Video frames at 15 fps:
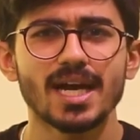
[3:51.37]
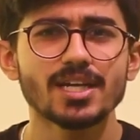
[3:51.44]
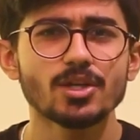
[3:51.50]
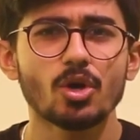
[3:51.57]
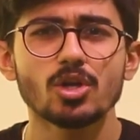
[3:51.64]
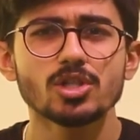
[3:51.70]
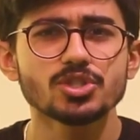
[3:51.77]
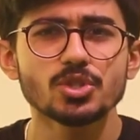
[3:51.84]
and
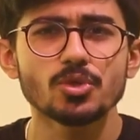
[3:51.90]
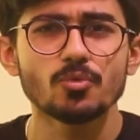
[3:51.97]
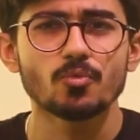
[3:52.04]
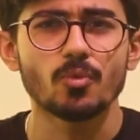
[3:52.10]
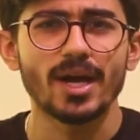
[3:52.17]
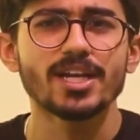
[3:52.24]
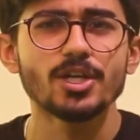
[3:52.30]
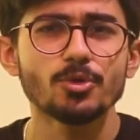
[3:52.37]
also
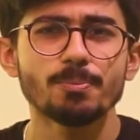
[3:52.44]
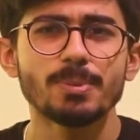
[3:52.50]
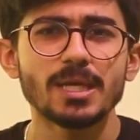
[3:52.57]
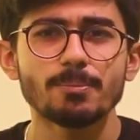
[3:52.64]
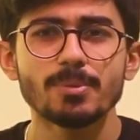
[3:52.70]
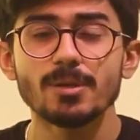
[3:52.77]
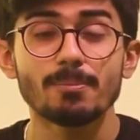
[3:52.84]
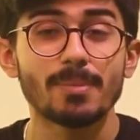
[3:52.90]
why do
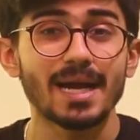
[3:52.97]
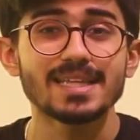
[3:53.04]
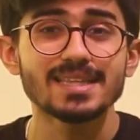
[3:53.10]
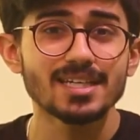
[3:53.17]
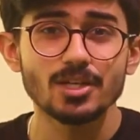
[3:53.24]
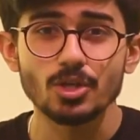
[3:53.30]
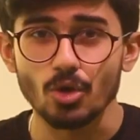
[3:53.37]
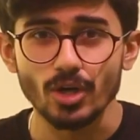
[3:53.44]
people buy
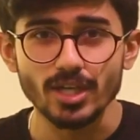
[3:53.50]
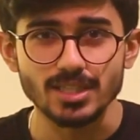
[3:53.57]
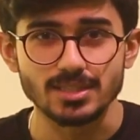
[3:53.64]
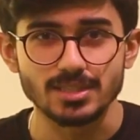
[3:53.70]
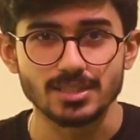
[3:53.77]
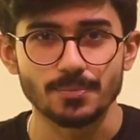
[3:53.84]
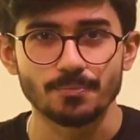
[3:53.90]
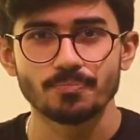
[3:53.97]
their
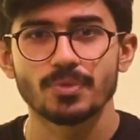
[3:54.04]
coins?